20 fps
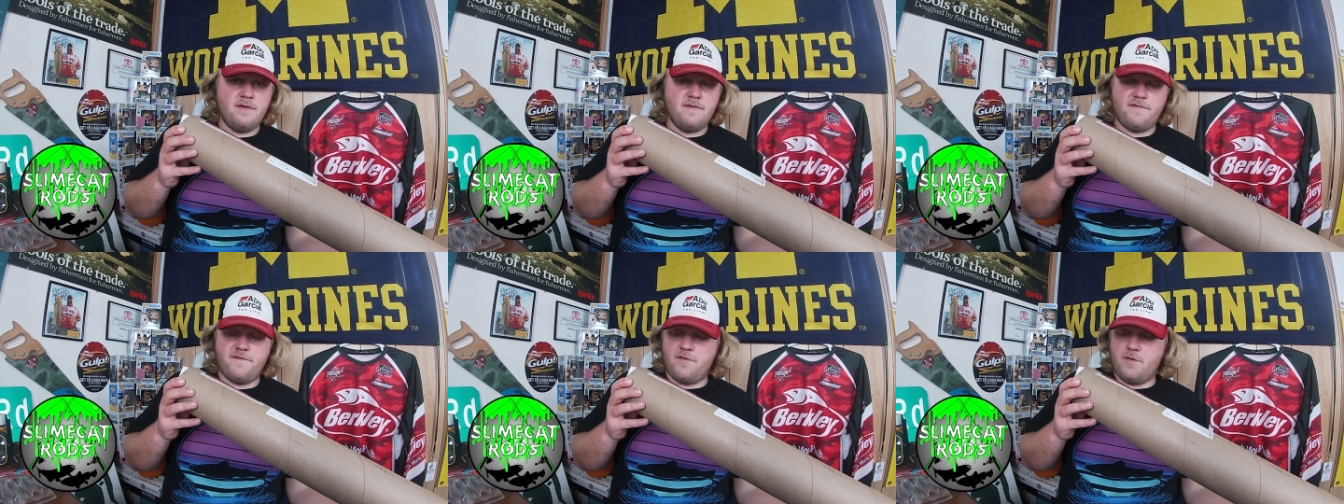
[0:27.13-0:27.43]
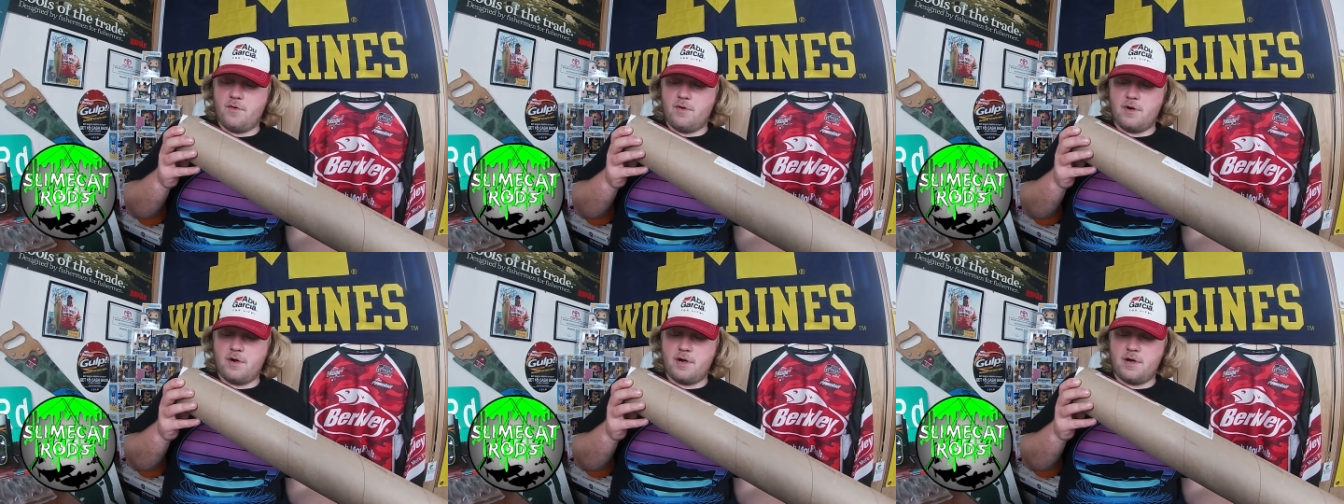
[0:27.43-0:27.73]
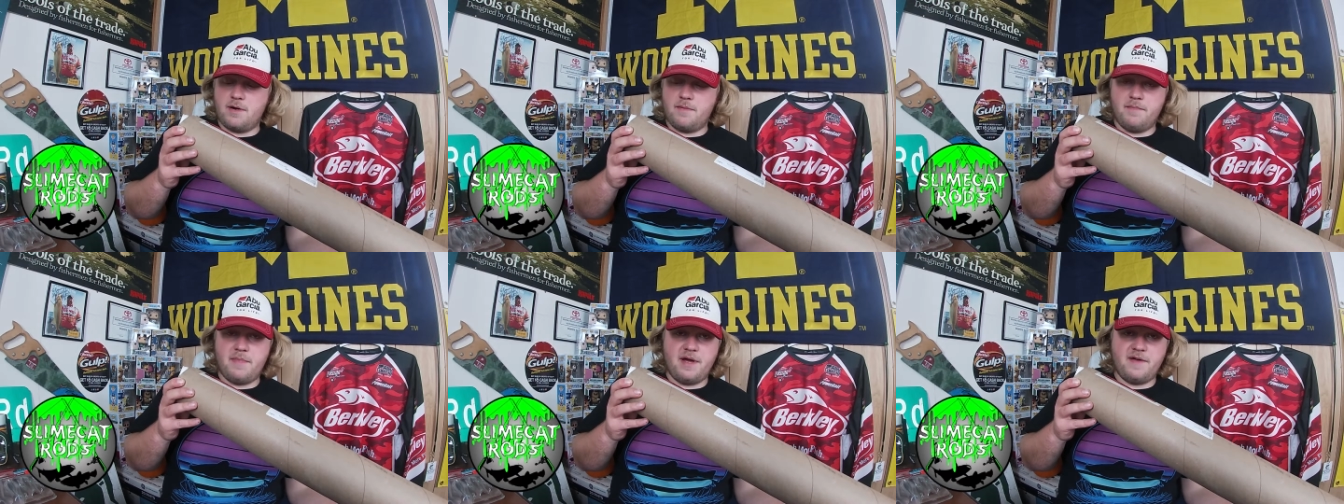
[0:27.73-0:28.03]

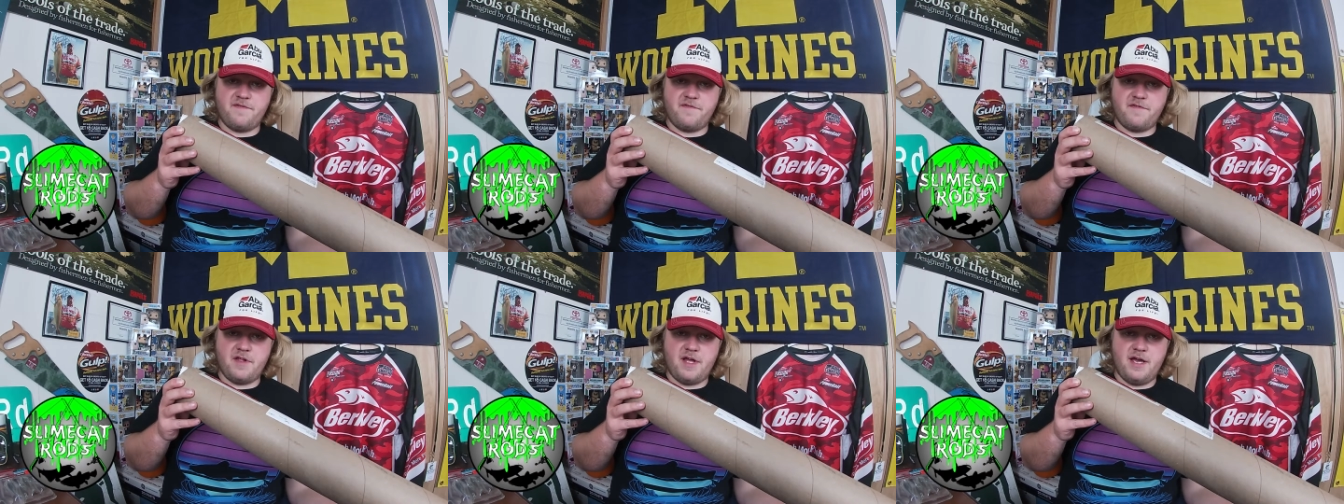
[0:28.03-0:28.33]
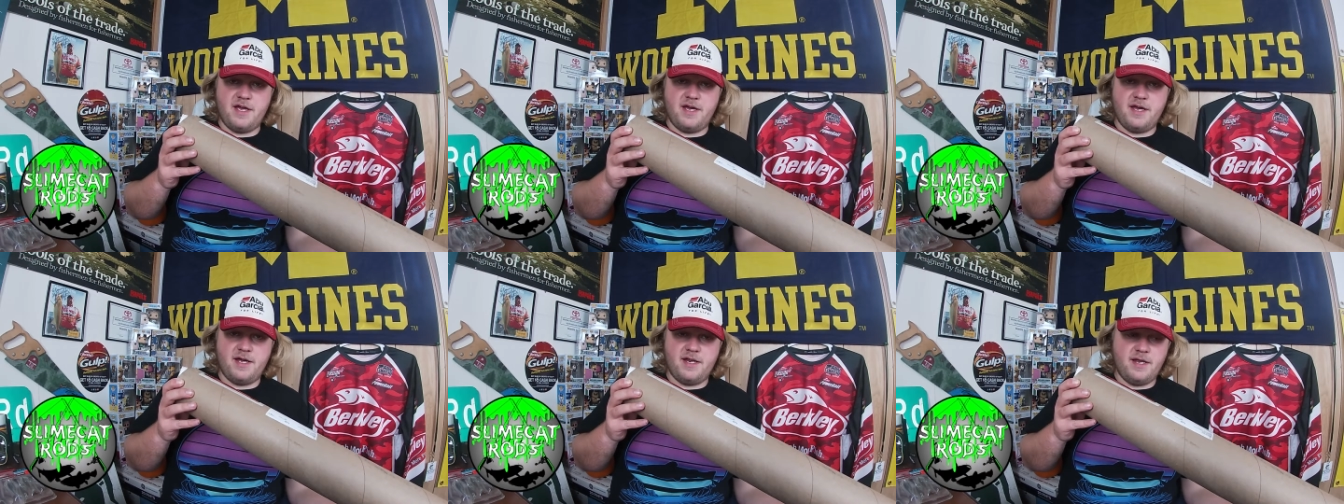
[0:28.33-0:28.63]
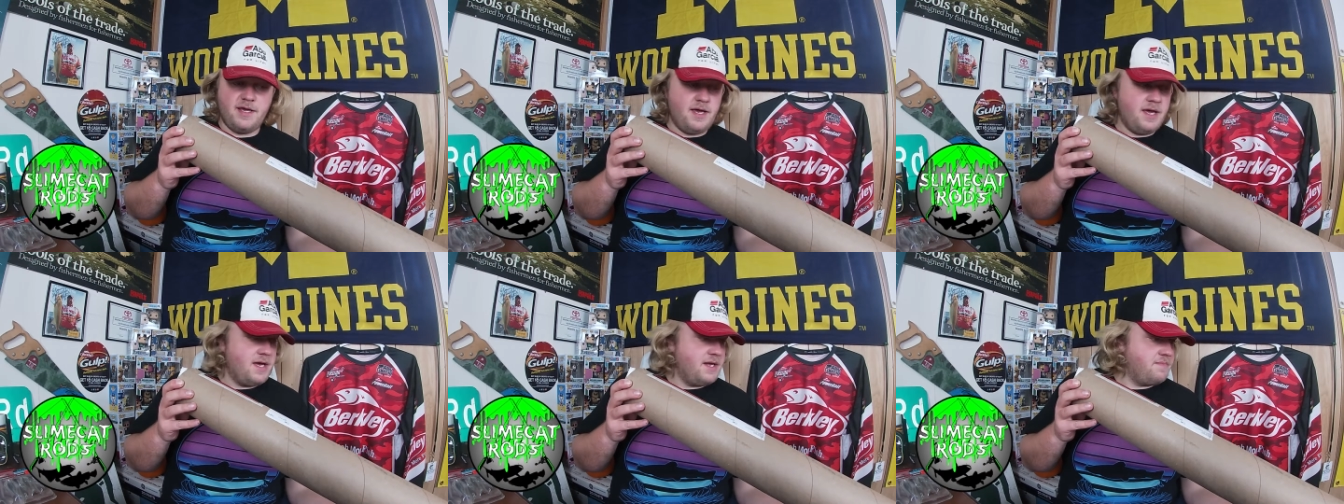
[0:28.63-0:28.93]
for my flathead
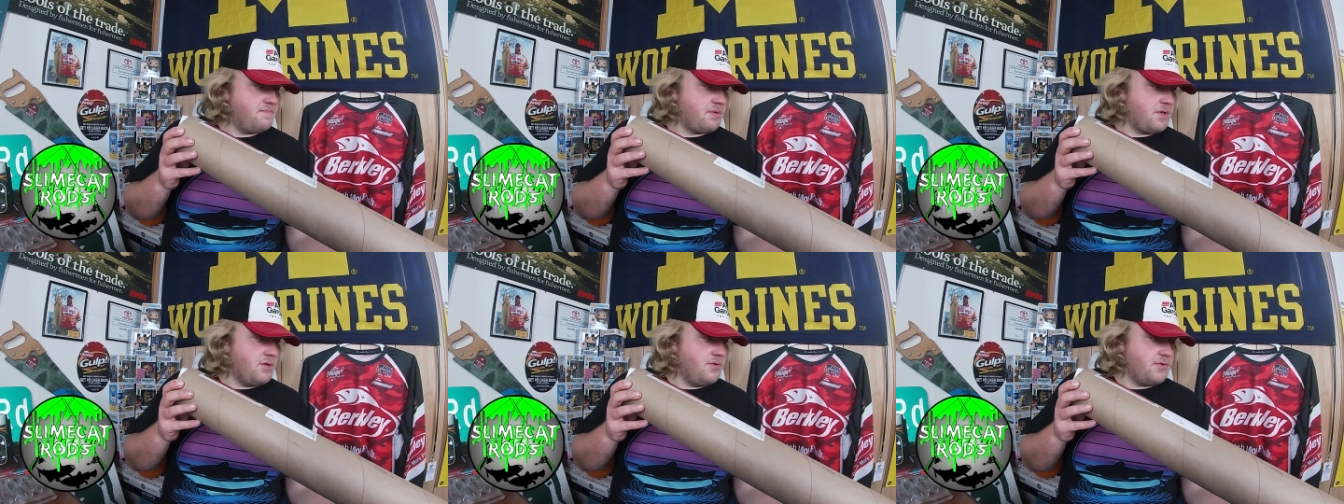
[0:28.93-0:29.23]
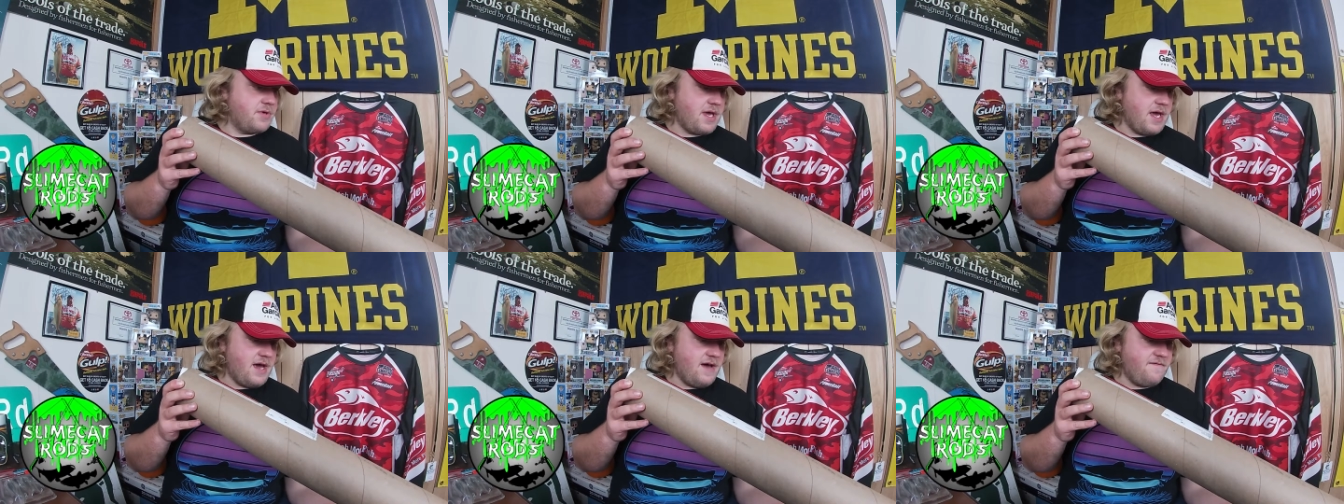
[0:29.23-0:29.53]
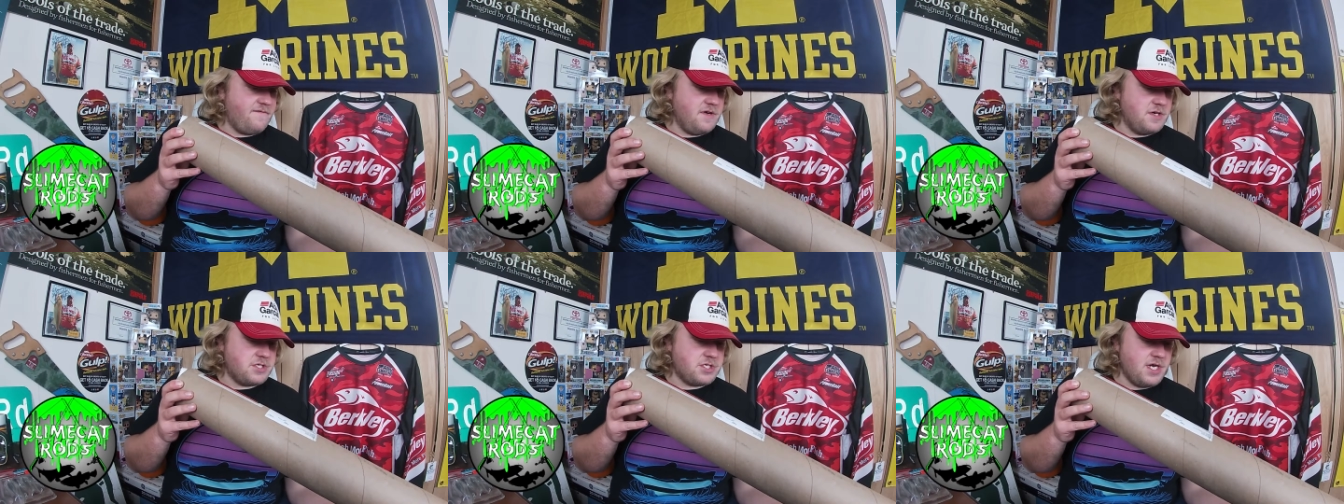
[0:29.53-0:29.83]
and blue
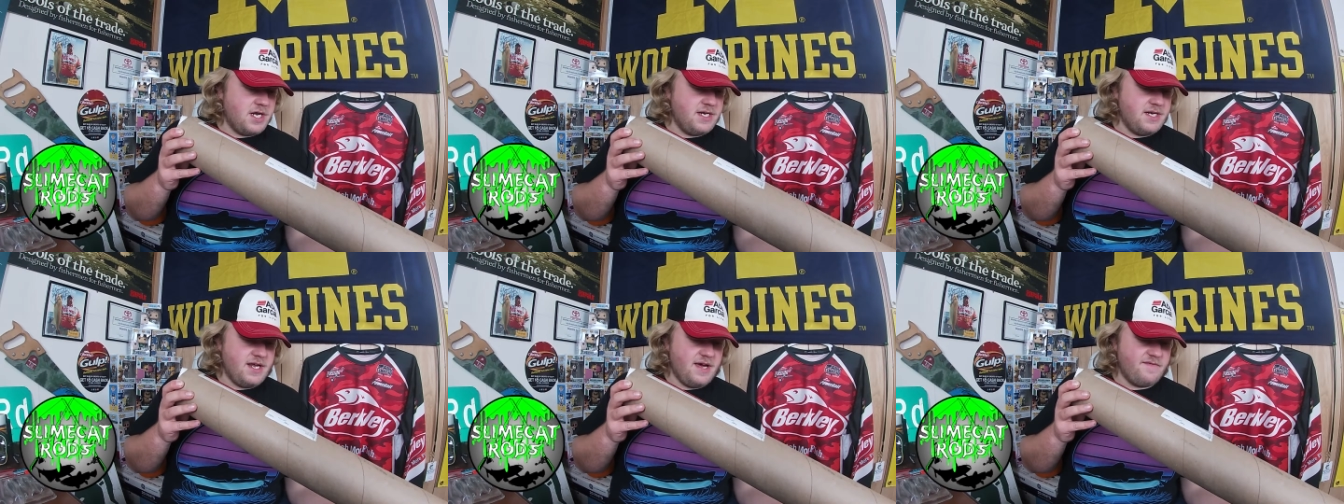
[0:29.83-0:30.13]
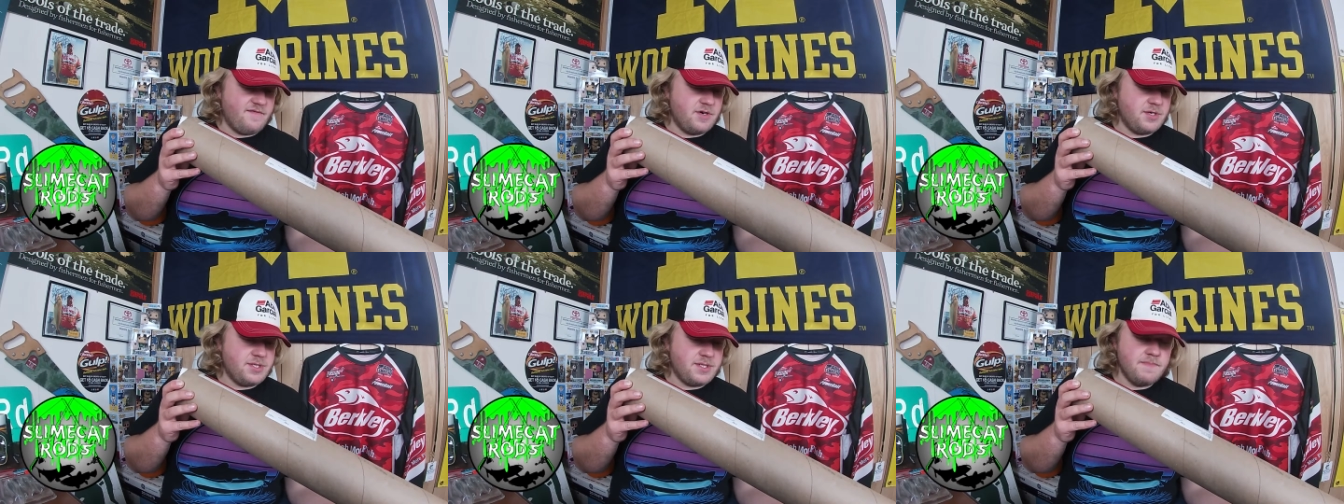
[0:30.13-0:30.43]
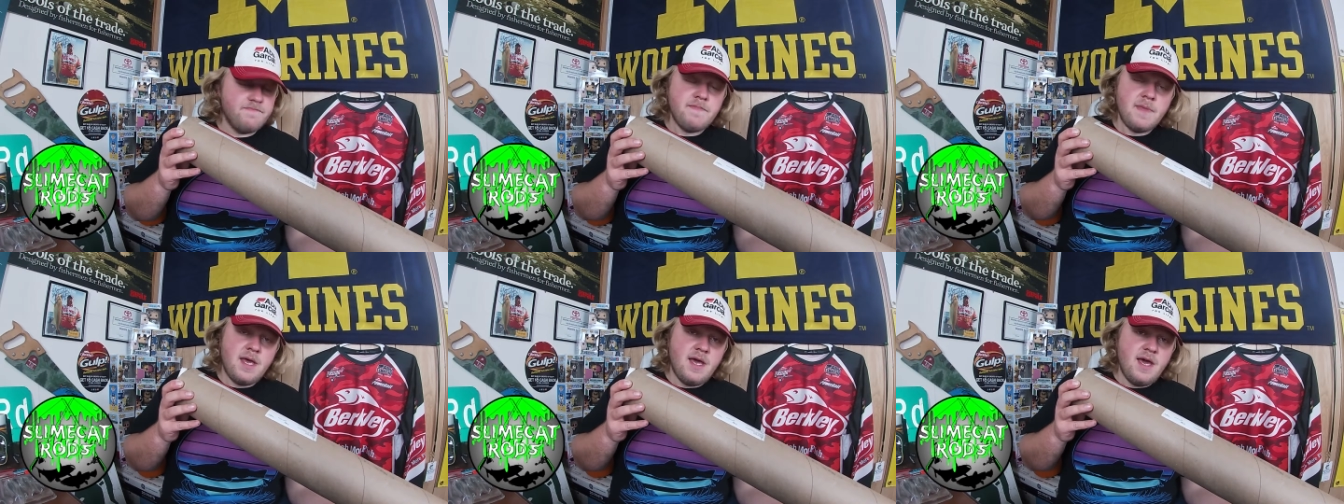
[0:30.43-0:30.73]
catfish endeavors.